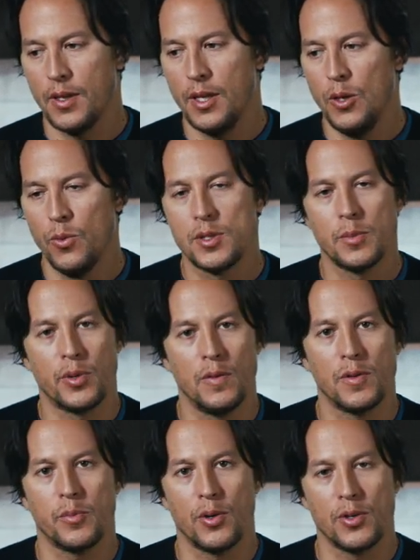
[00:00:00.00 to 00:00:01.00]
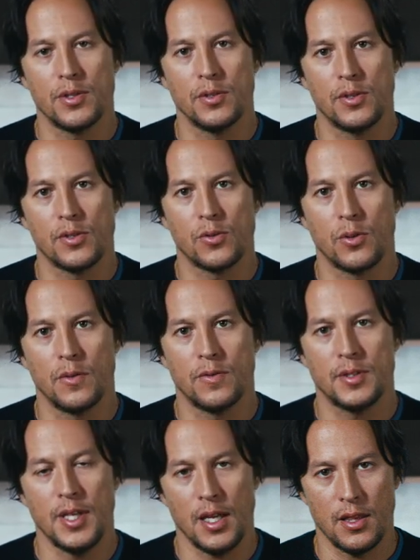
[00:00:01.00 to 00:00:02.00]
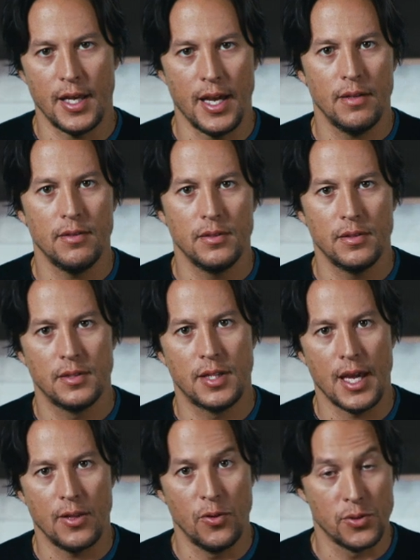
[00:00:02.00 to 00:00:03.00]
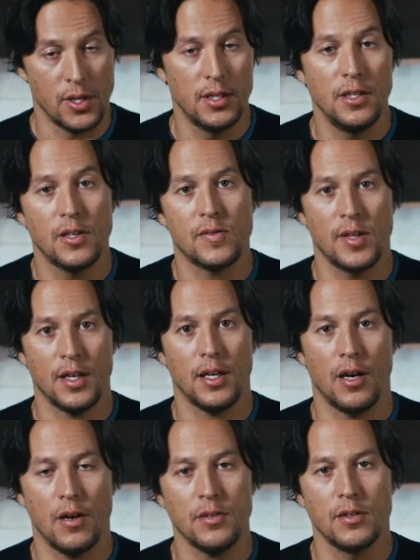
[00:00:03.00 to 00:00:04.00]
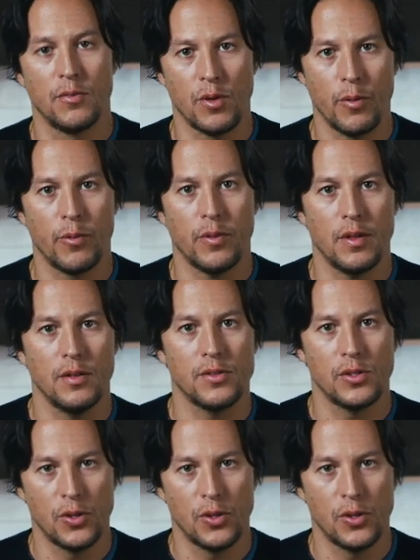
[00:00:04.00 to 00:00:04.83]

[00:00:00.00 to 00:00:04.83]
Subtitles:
he was the perfect person to sort of take those ideas for that character and run with it.